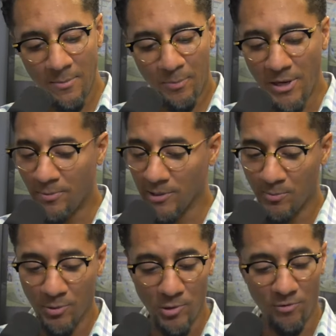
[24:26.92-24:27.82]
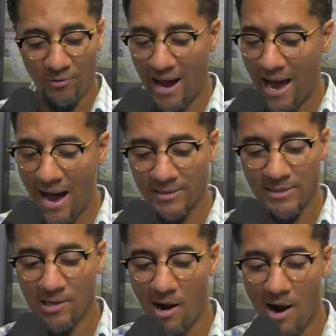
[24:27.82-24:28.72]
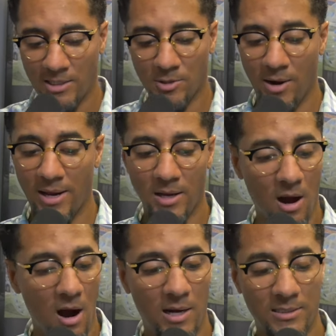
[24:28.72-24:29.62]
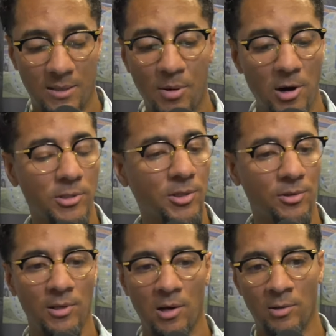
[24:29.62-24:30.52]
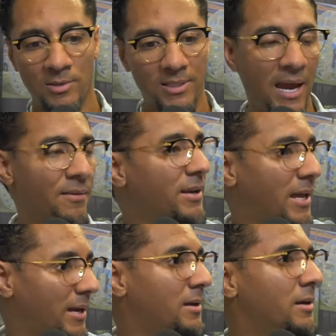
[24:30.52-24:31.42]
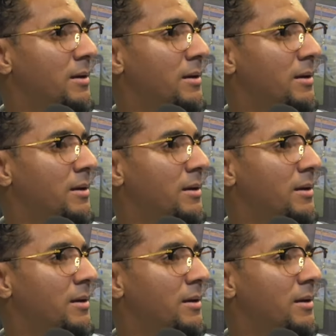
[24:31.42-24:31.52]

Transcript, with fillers: give people approval for houses, cards, credit cards, and personal where's loans this, every this, day.